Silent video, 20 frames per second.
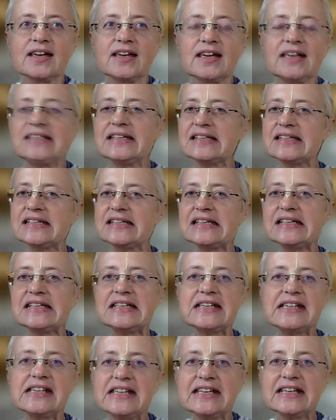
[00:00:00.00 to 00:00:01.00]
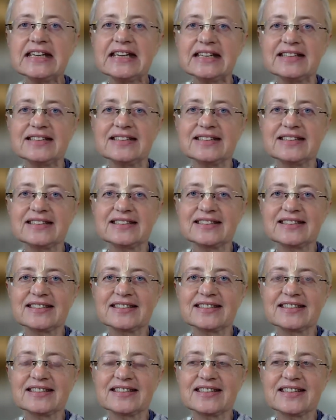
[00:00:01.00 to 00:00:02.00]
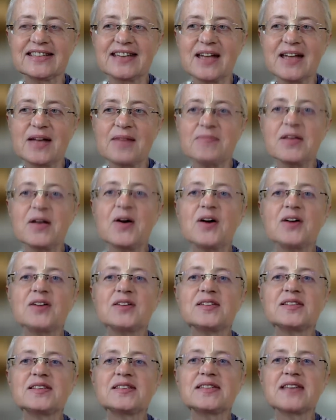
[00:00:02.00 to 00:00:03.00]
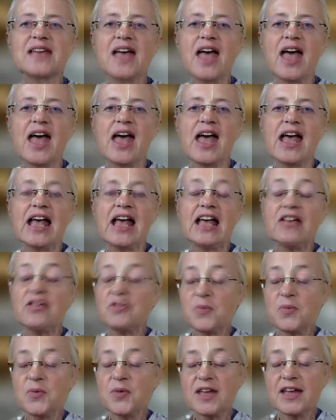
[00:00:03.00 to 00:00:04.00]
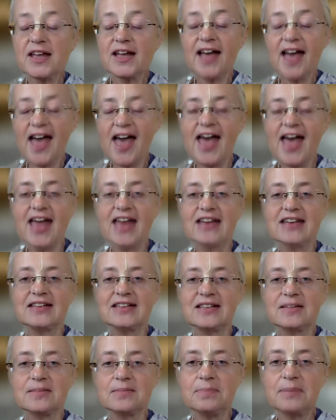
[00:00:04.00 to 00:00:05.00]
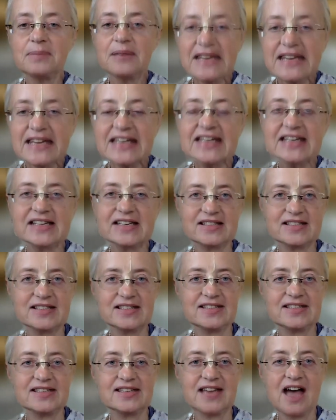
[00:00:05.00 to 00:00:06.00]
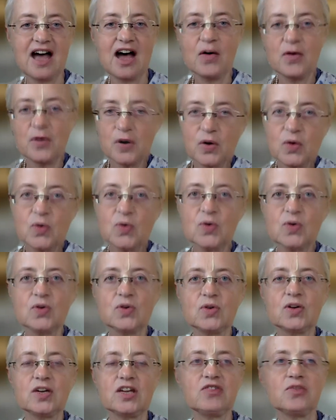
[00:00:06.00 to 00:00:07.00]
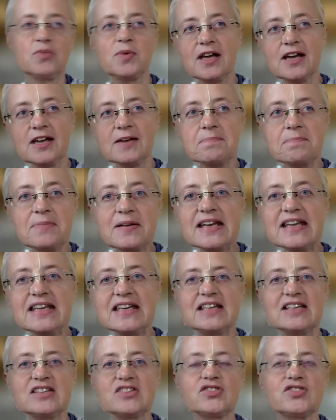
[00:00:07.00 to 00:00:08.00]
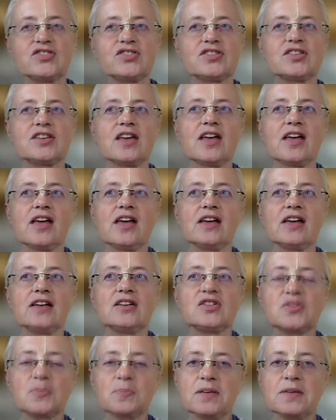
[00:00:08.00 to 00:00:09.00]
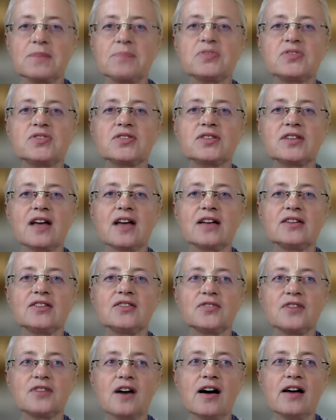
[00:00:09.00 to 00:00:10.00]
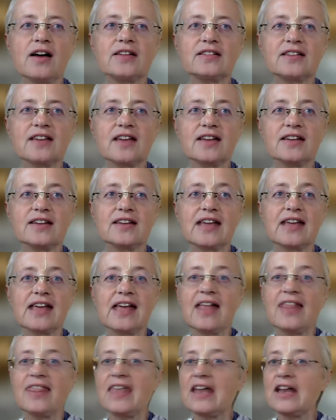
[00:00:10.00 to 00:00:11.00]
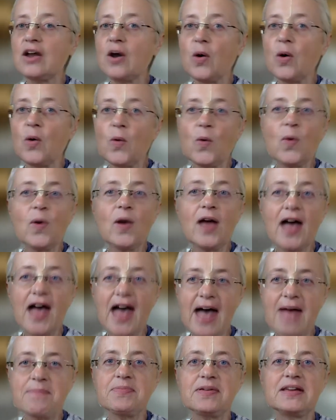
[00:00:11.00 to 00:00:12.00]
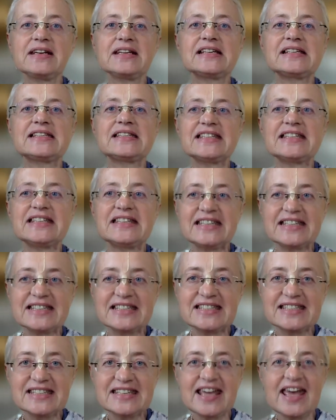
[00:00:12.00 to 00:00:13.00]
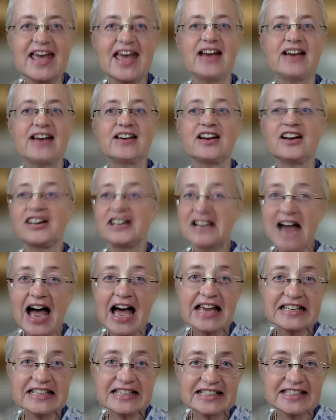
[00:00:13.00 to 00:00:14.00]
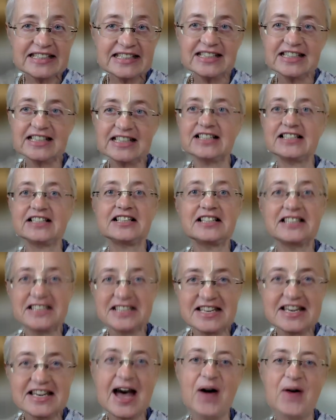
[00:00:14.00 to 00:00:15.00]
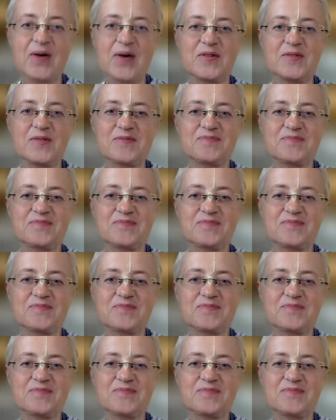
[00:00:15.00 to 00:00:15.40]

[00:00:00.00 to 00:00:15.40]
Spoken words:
It is not needed, because if we can please our Guru, if we can please the Supreme Personality of Godhead, then all happiness is there, right here, now,